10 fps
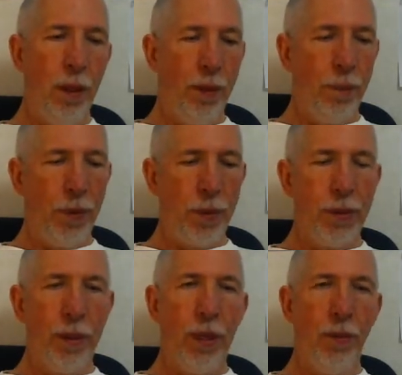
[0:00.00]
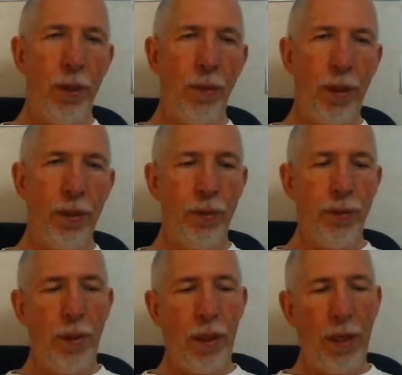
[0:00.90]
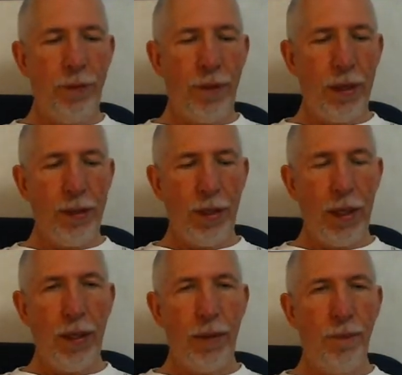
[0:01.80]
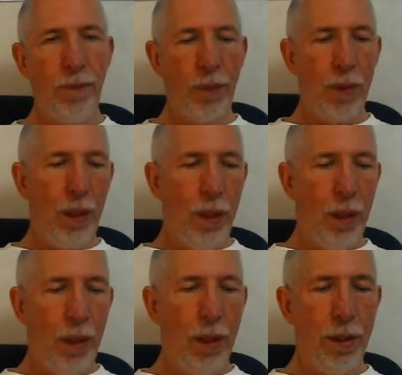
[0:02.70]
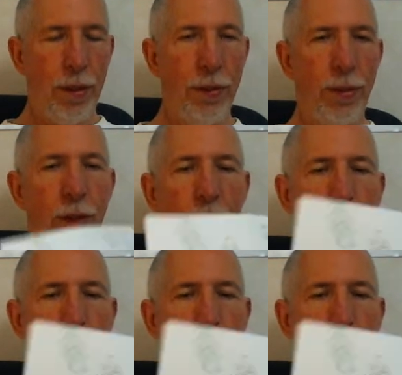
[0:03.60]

The person that I really want to uh, edify today is